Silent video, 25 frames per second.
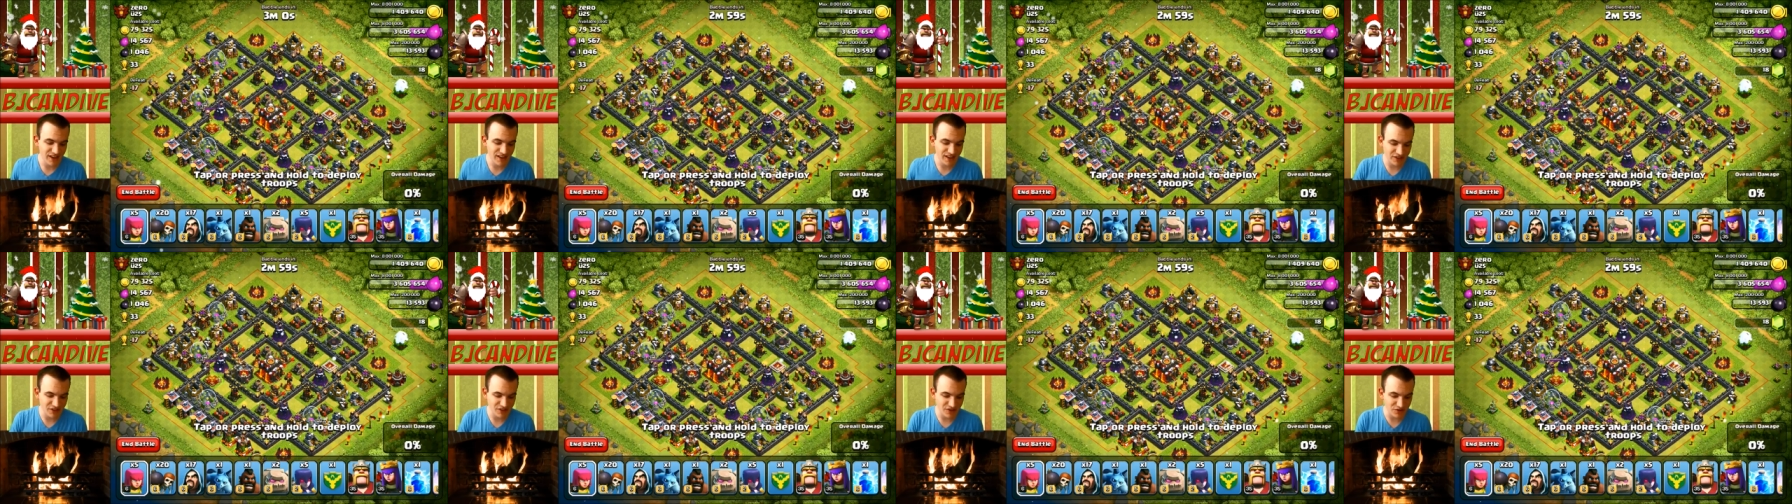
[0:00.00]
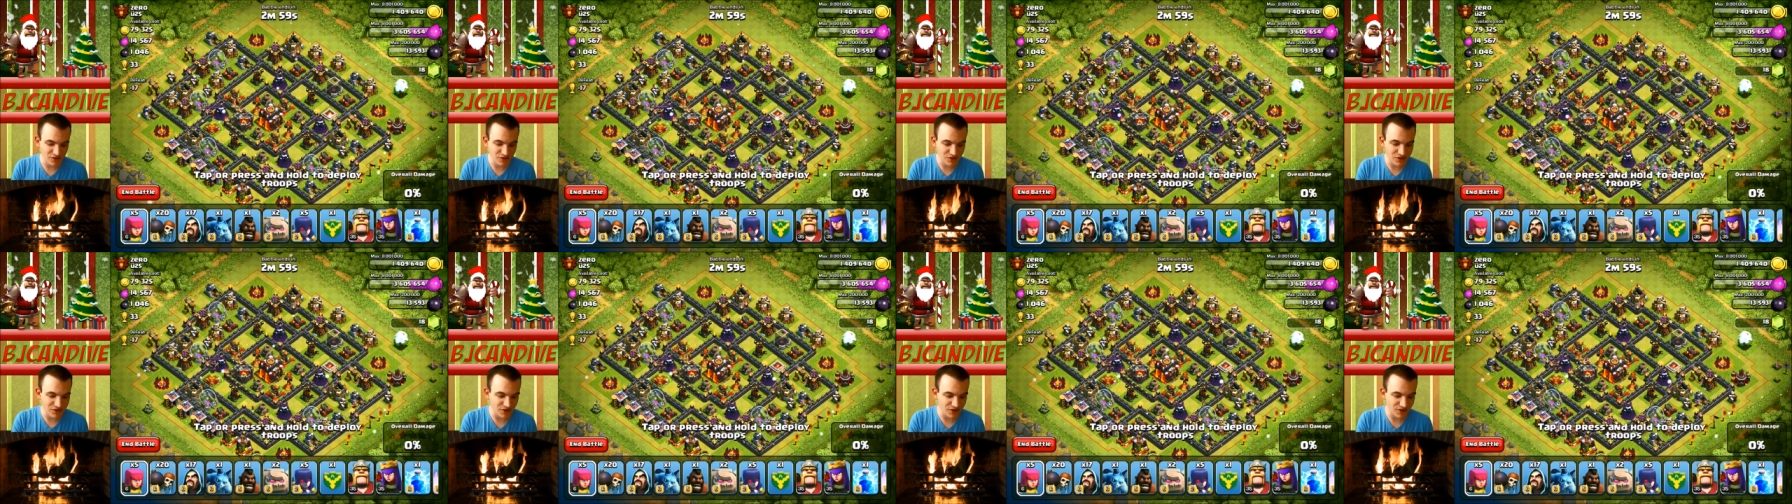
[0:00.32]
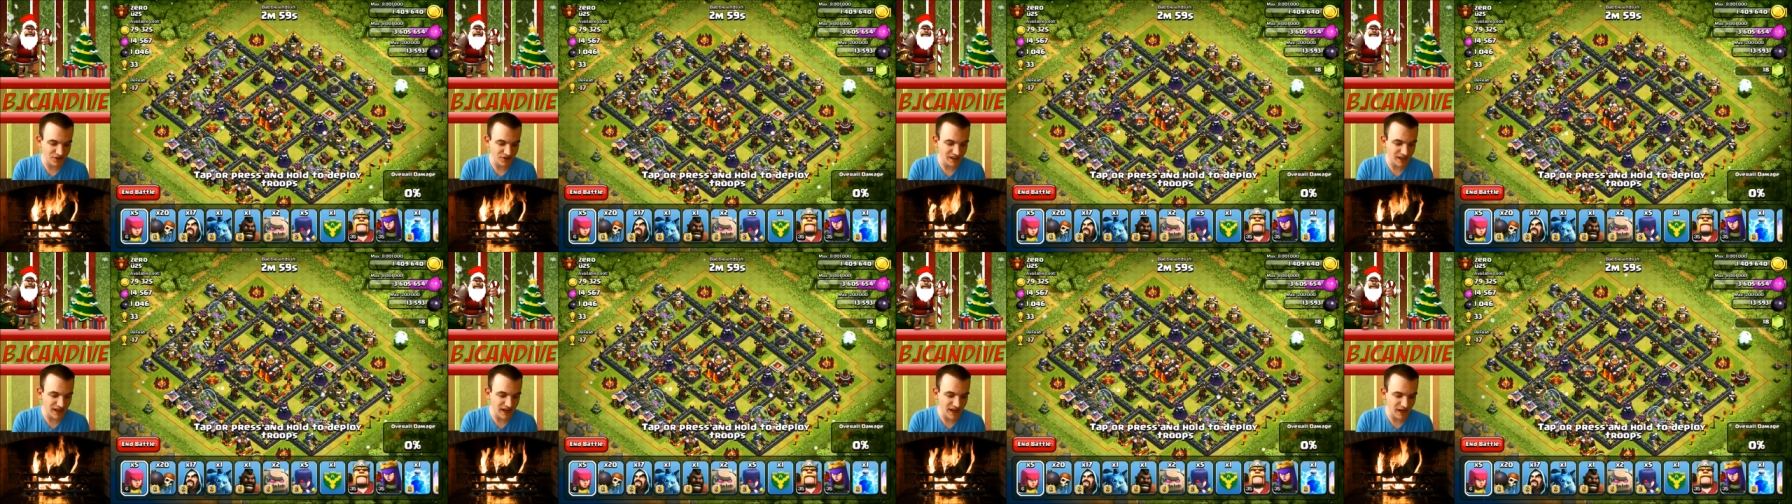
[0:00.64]
and they
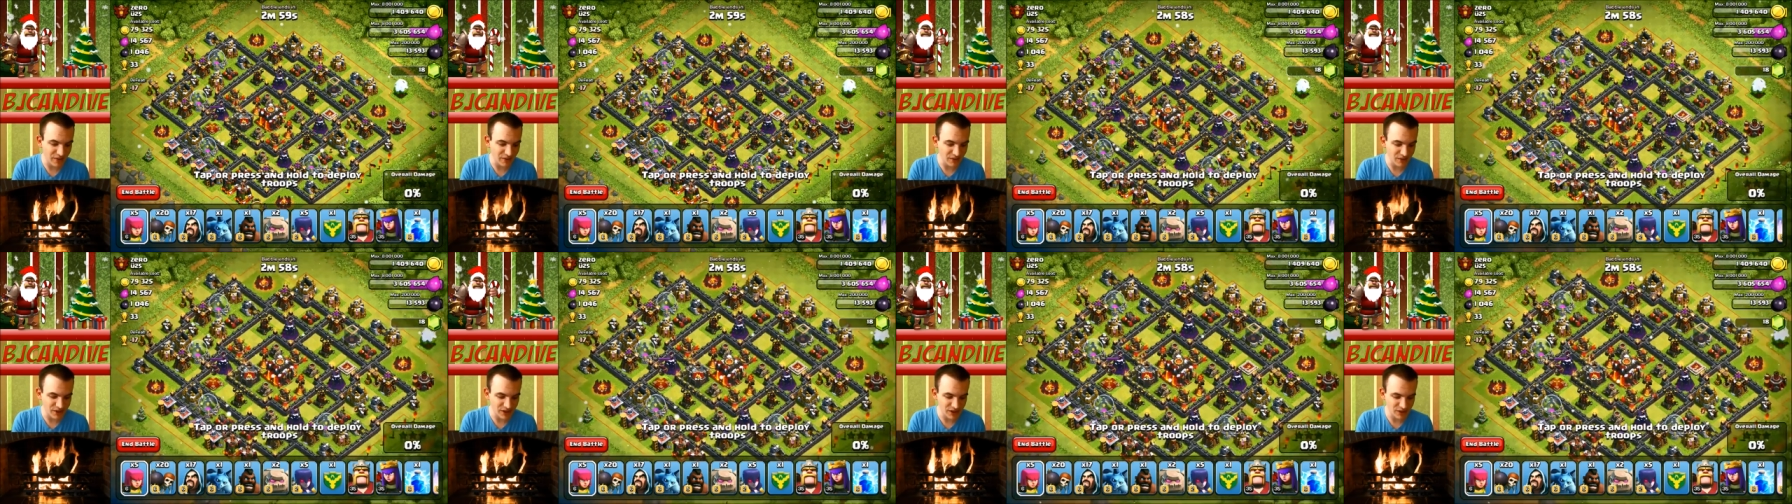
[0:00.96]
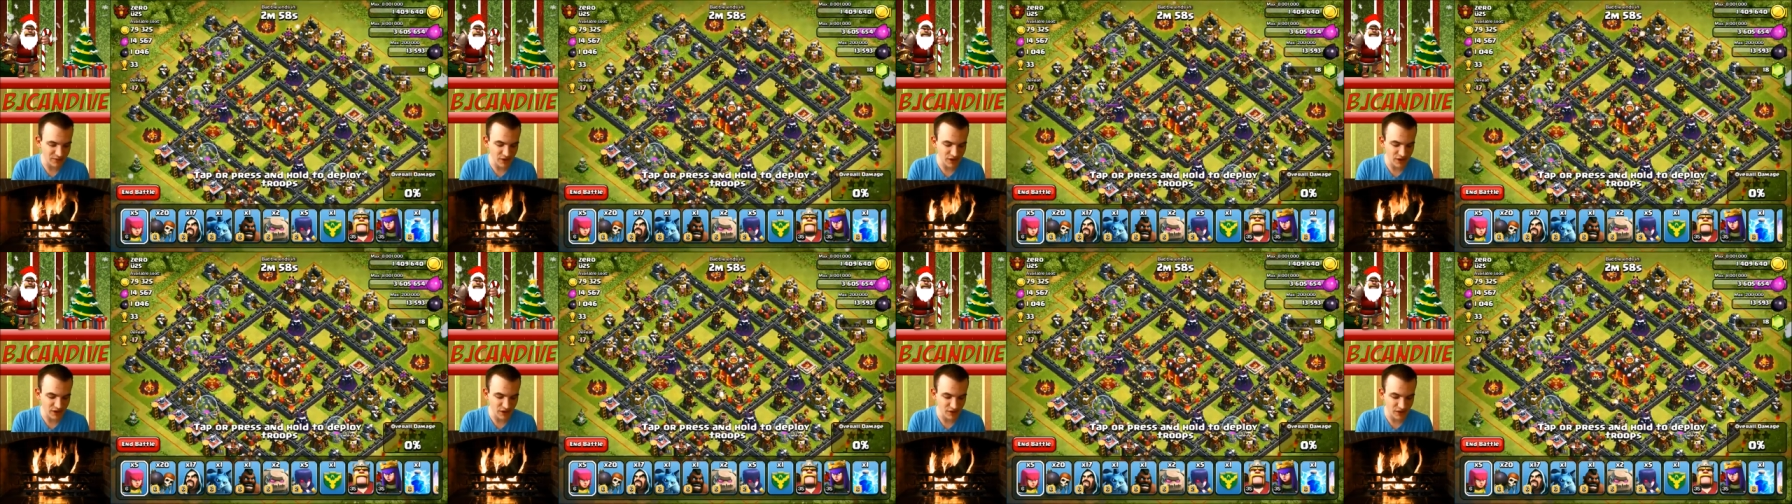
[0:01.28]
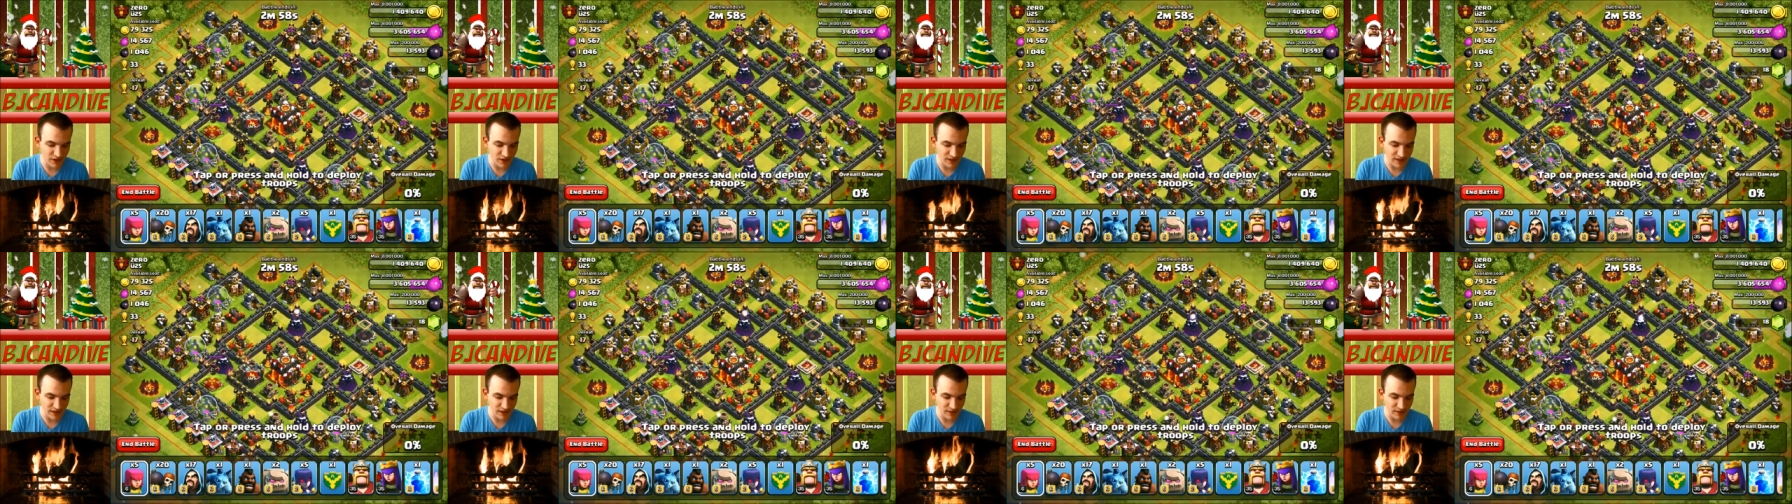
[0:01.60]
two-starred the guy, which is pretty
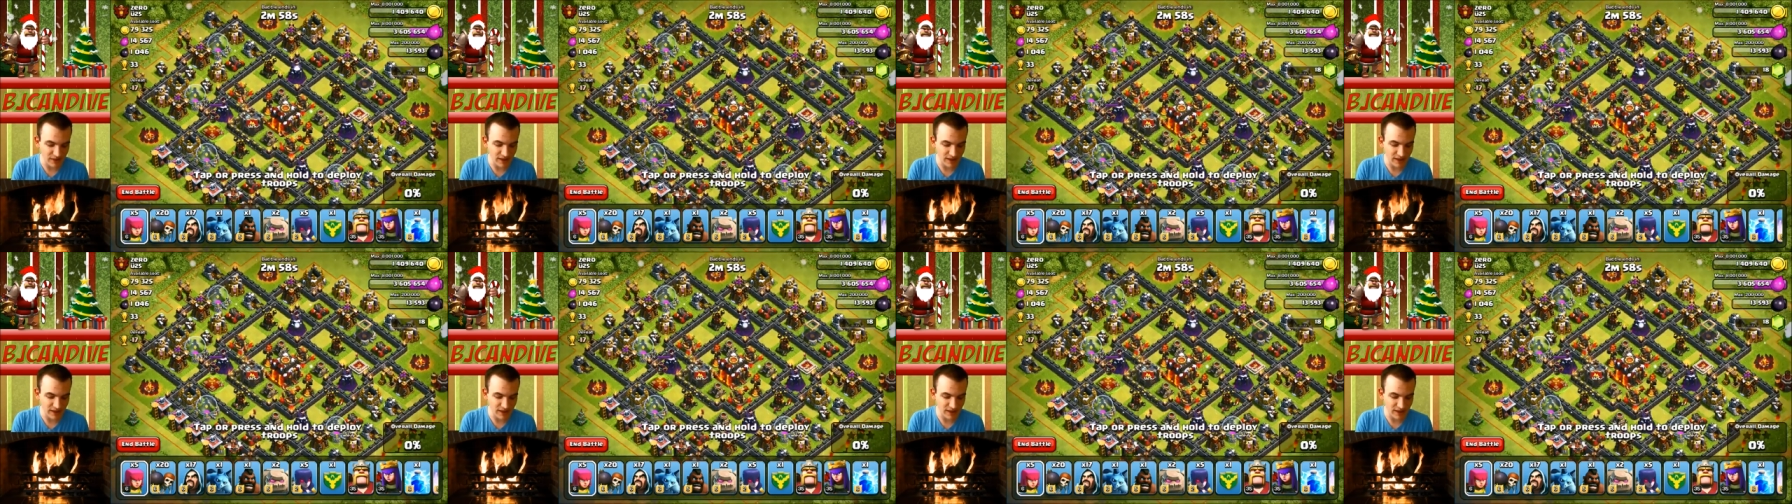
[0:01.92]
crazy,